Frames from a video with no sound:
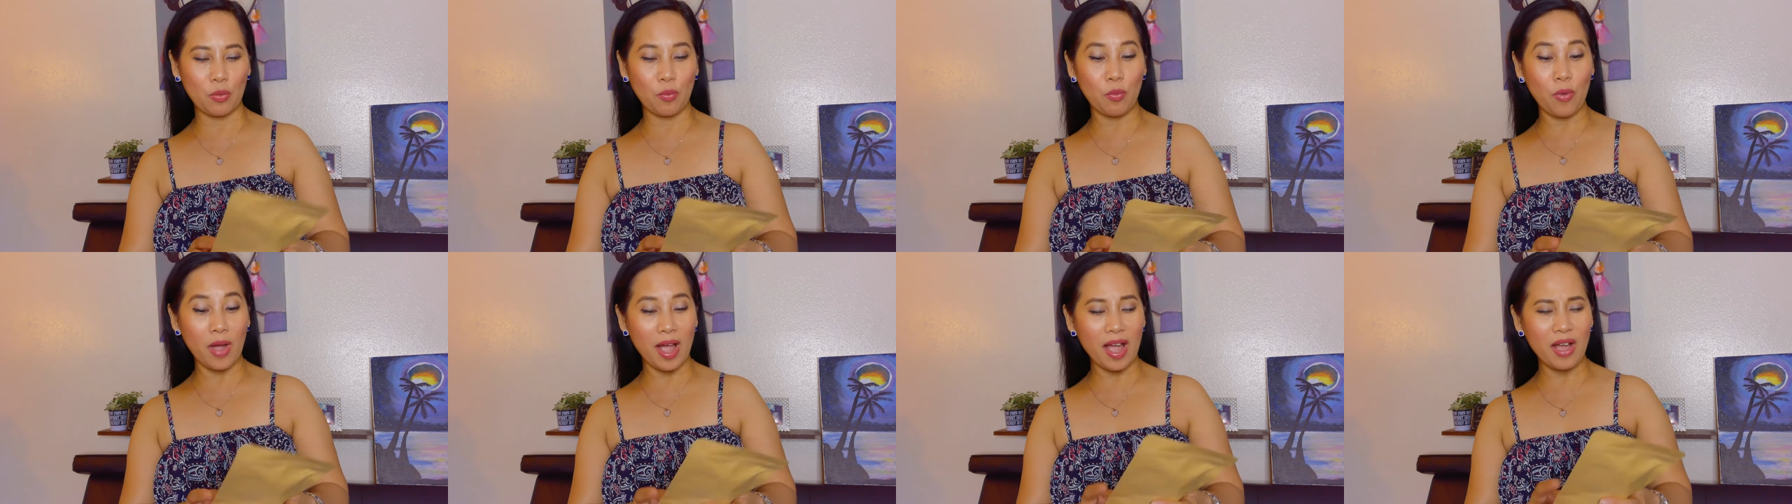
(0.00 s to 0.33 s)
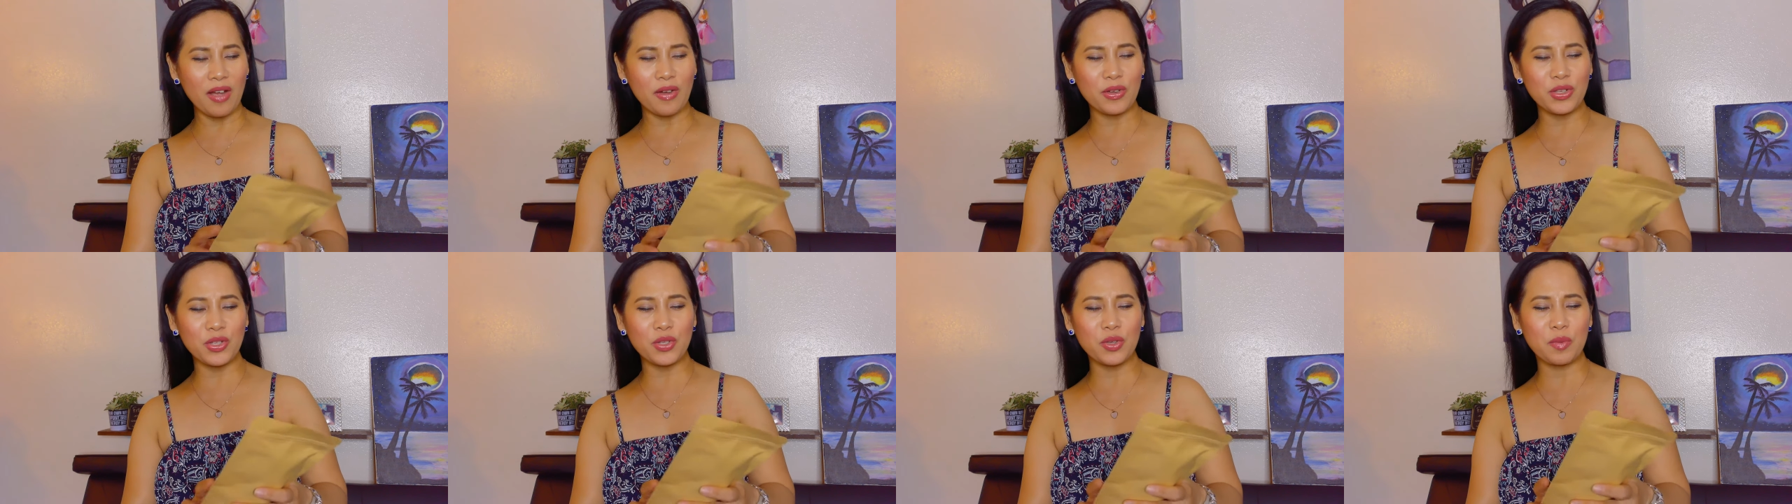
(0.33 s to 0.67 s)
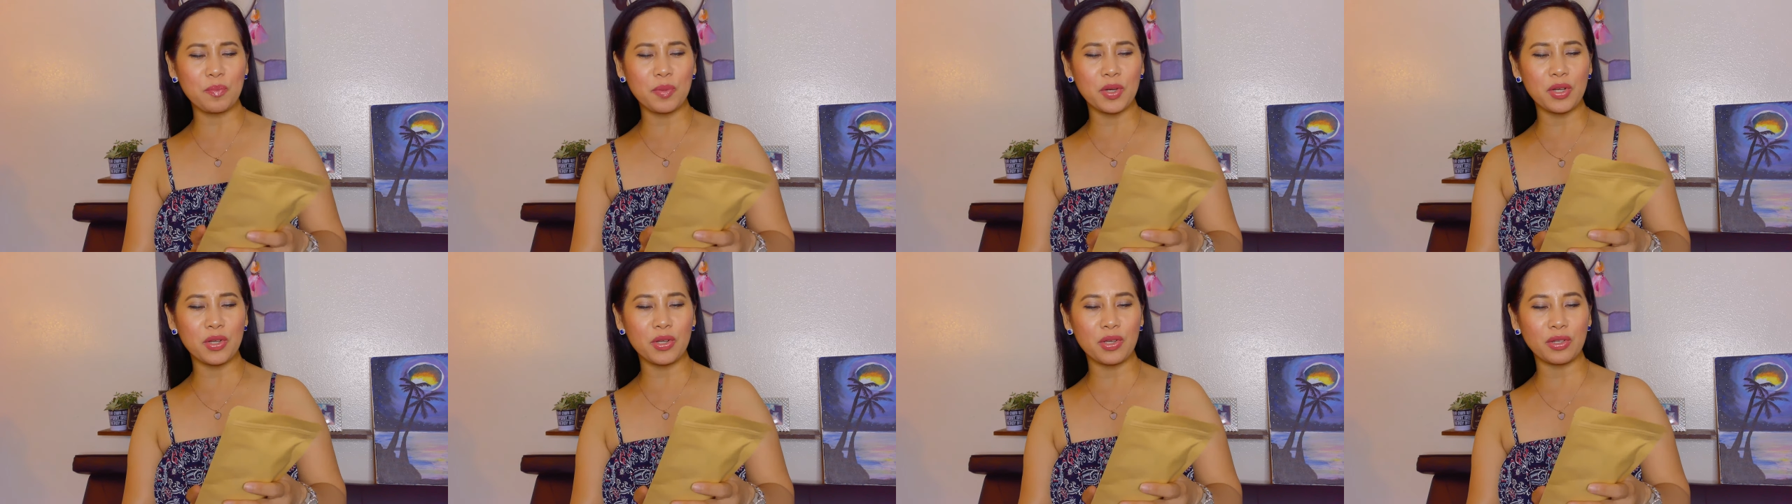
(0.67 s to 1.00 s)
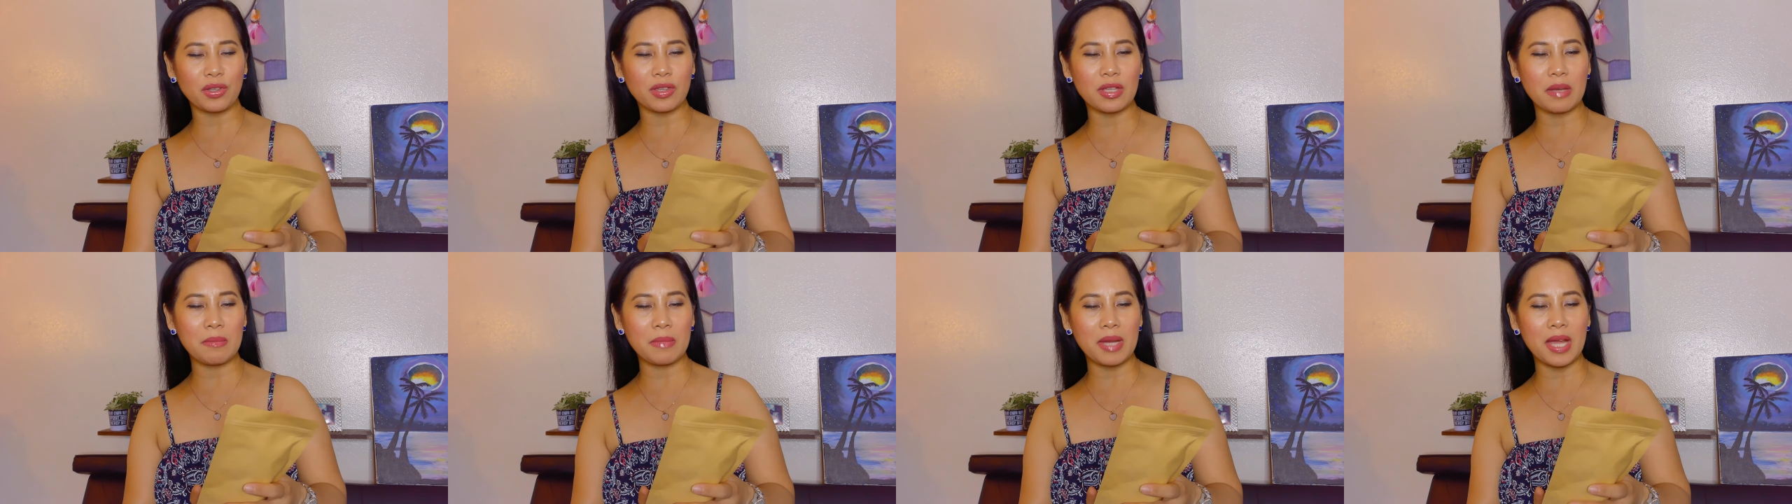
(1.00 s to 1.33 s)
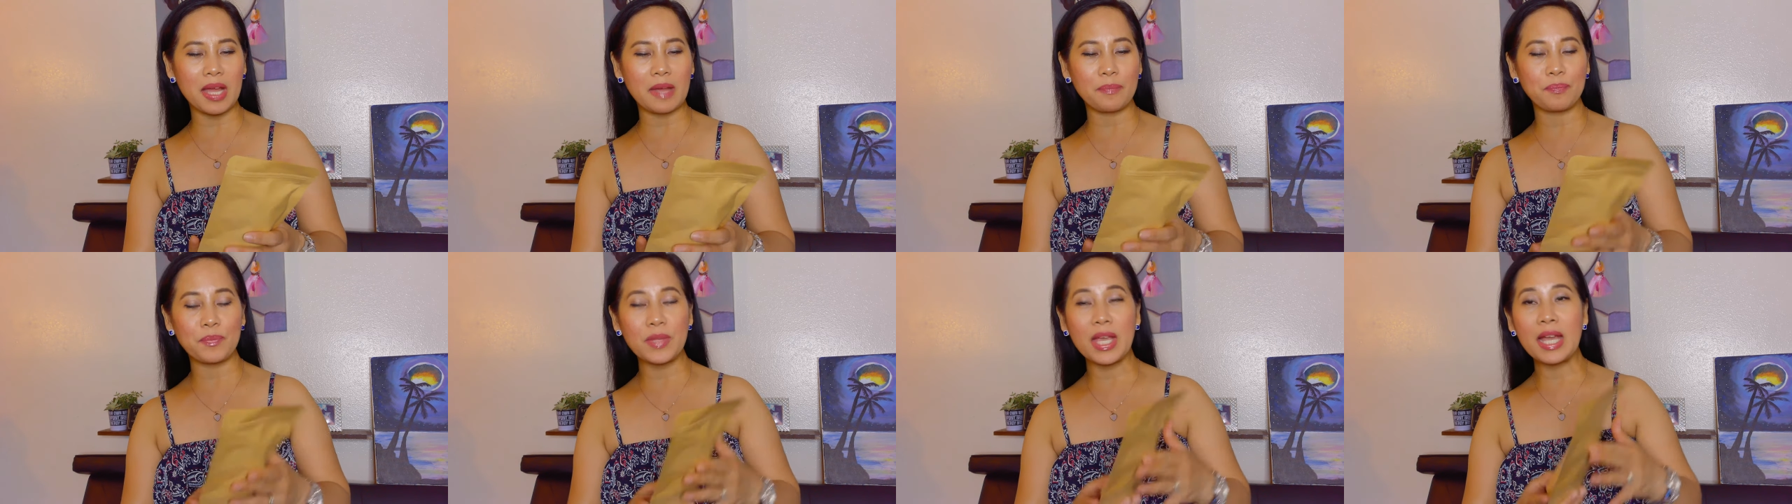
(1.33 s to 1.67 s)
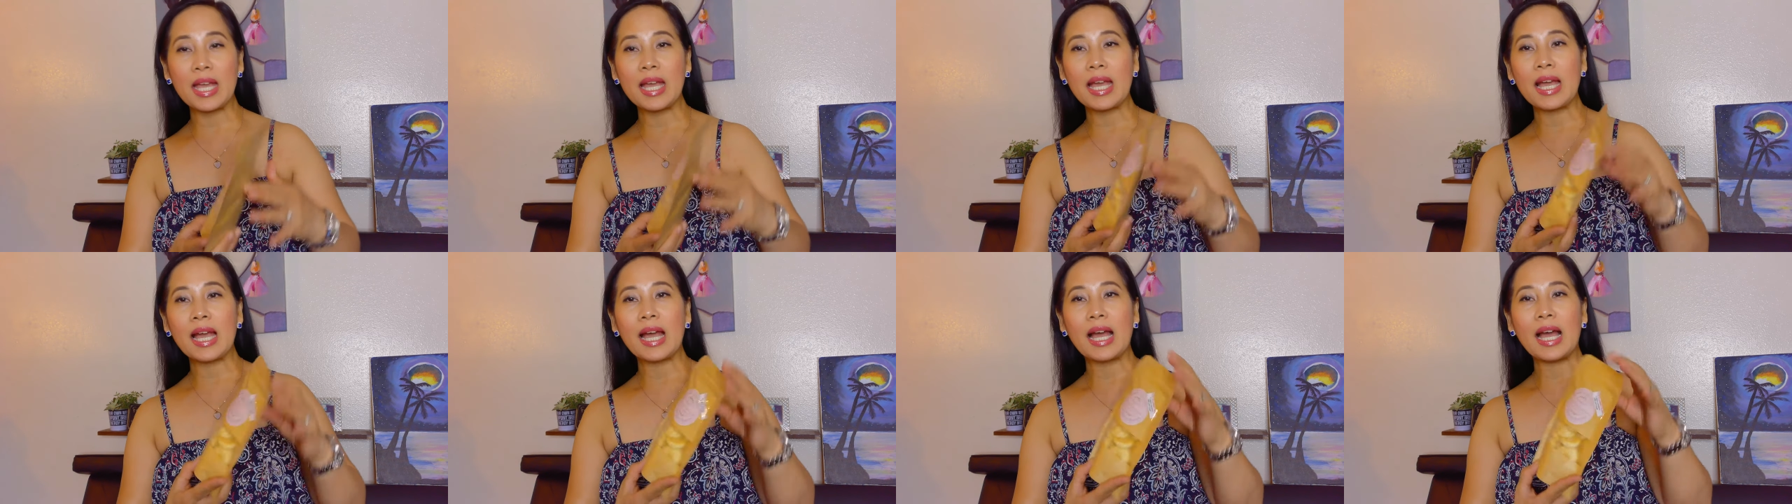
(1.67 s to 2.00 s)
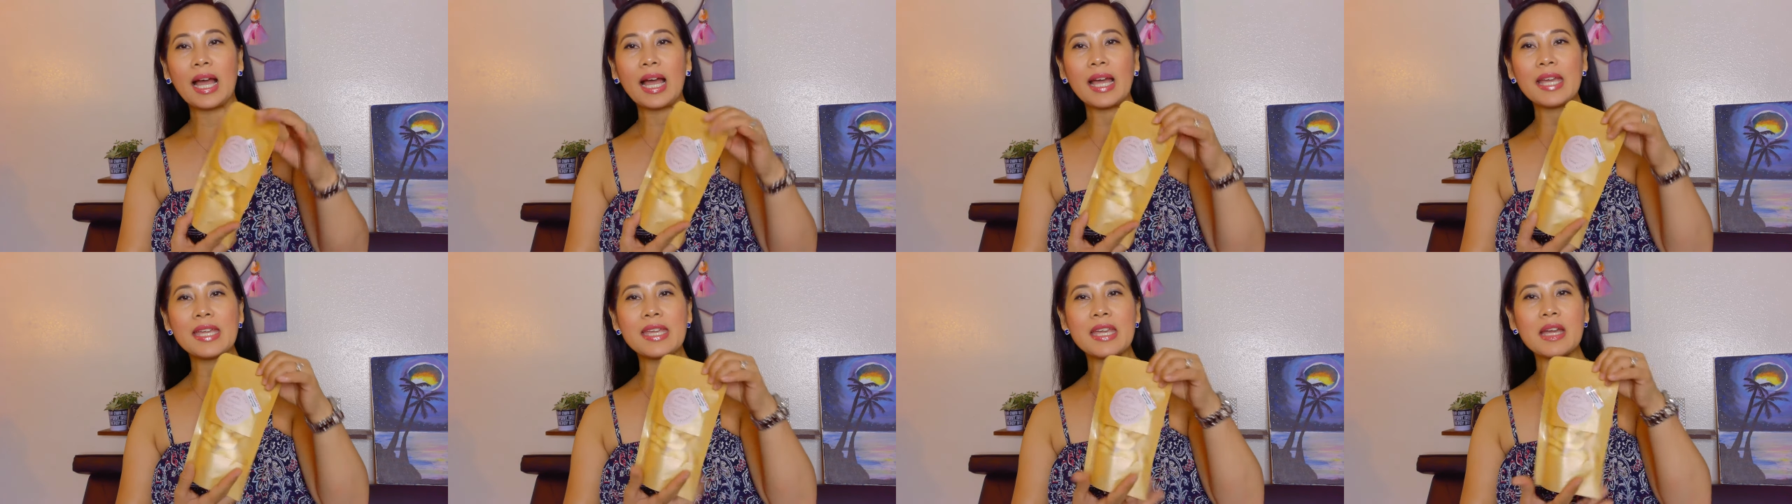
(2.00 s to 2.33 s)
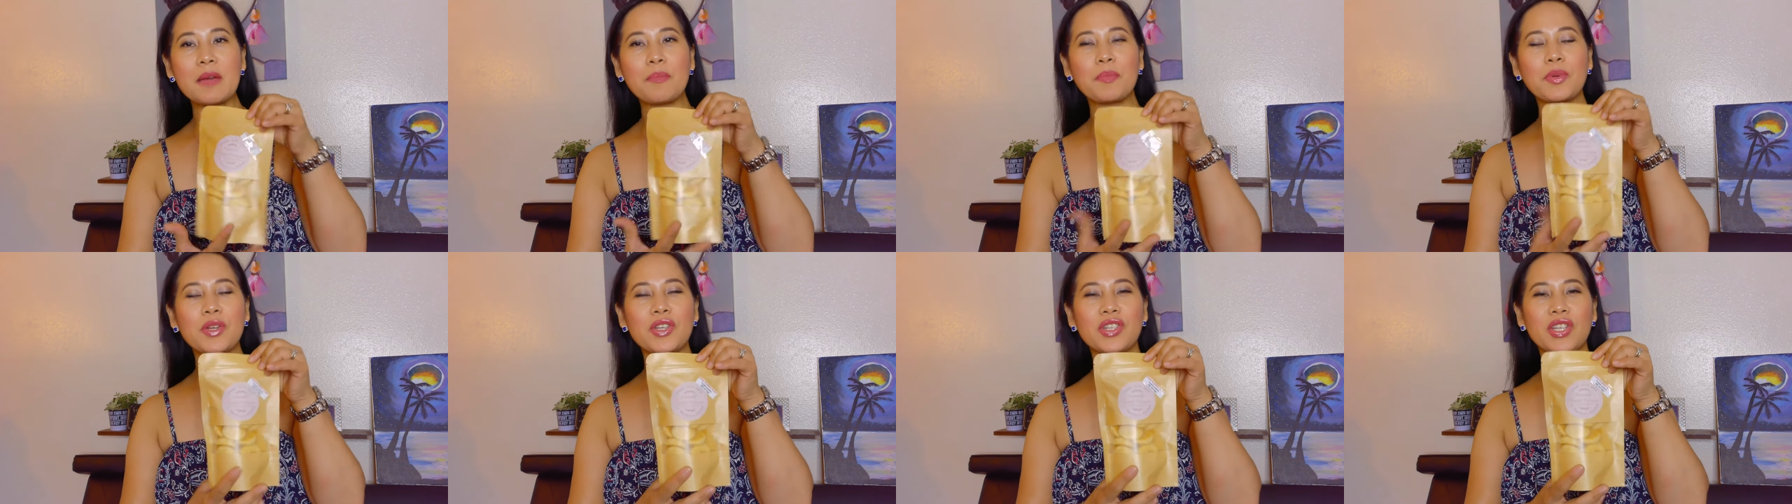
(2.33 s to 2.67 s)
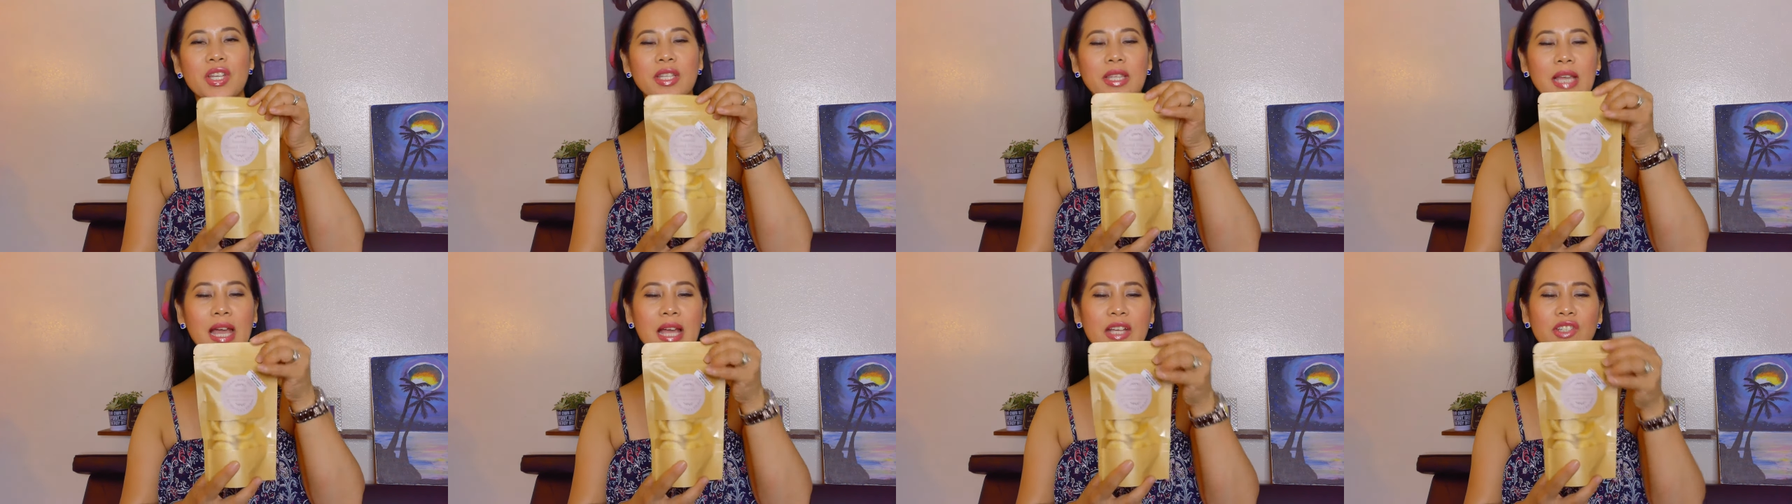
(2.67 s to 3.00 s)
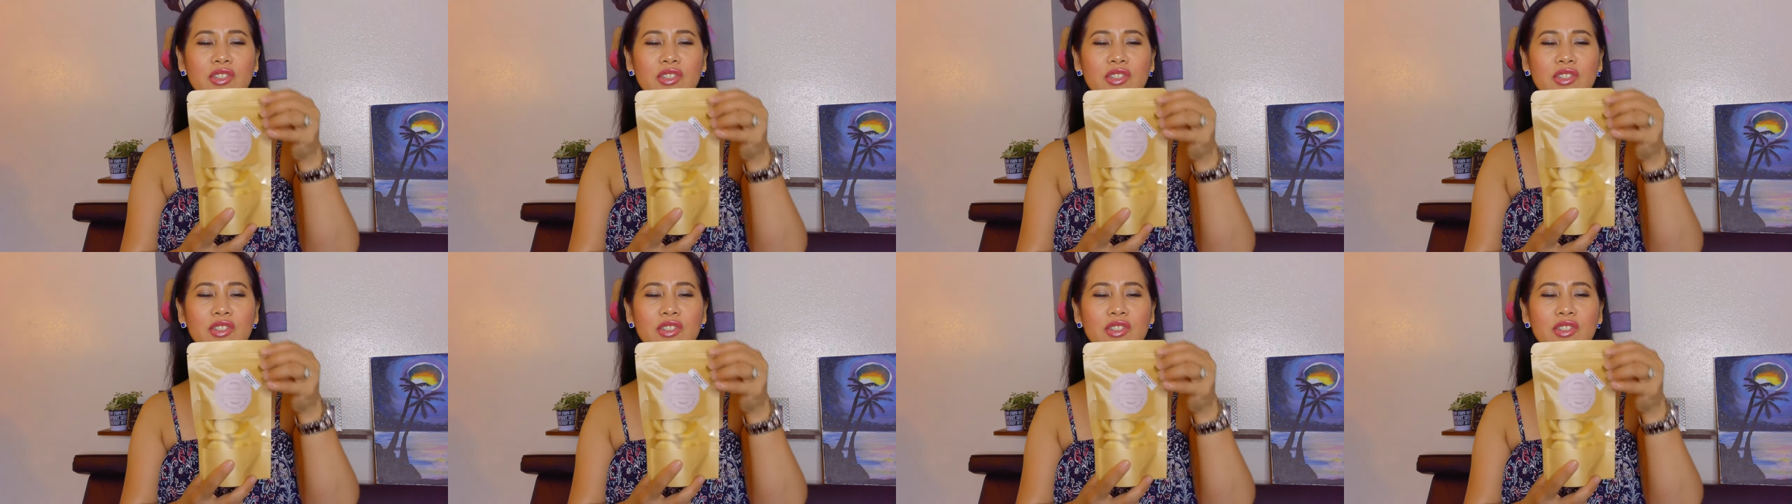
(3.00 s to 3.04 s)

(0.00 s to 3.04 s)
Wow, super cute naman. I appreciate.